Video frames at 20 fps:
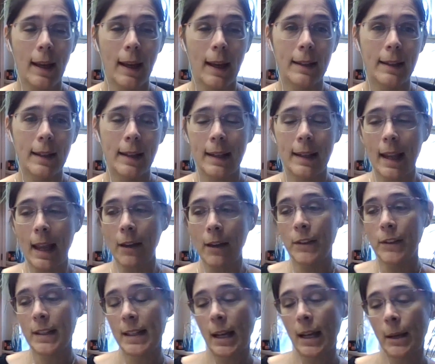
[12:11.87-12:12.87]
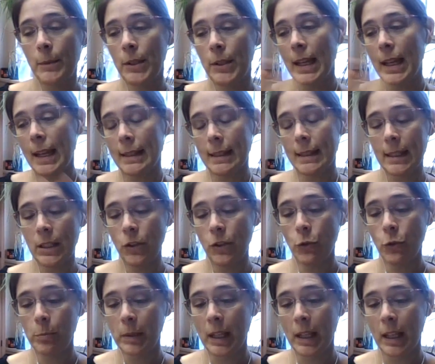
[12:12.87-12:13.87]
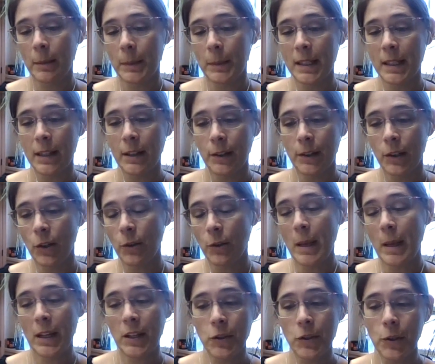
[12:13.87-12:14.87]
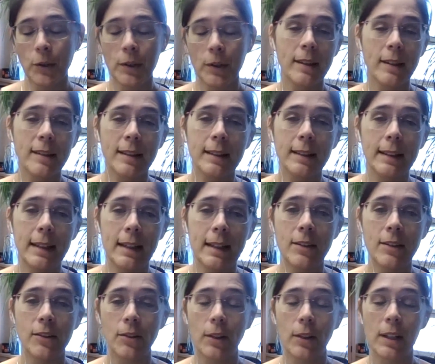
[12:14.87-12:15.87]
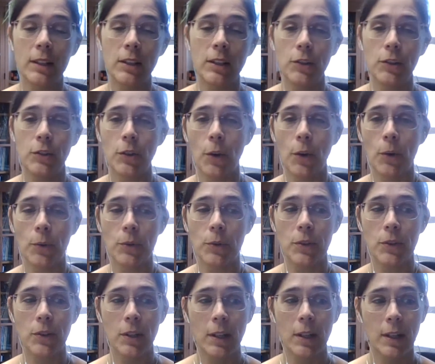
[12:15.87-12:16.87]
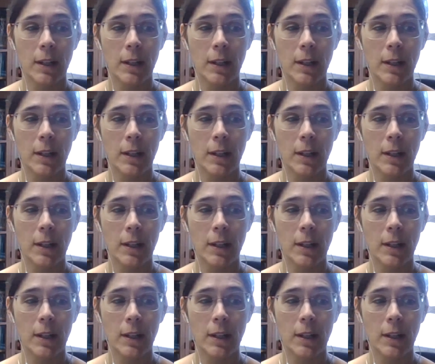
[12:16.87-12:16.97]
And then every time you get in new plant material, make sure it's clean so that you don't